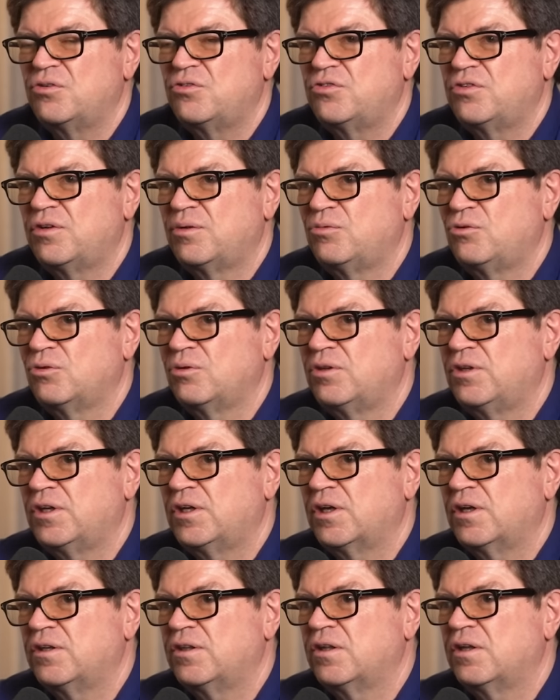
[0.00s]
seem to
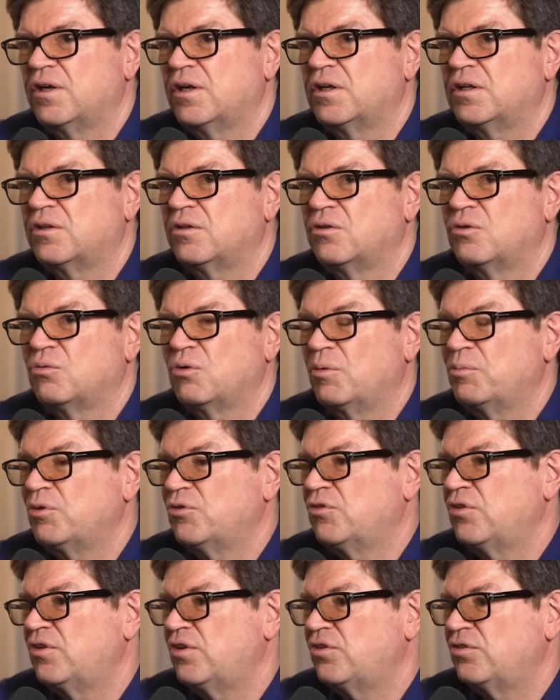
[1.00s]
indicate that the
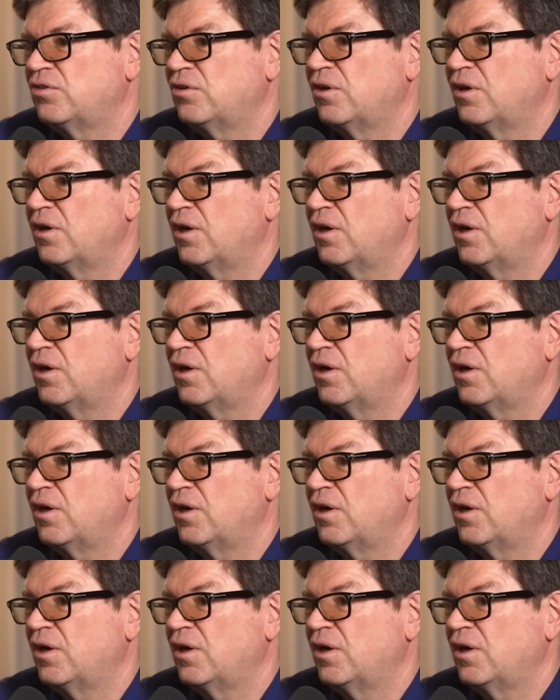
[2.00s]
representation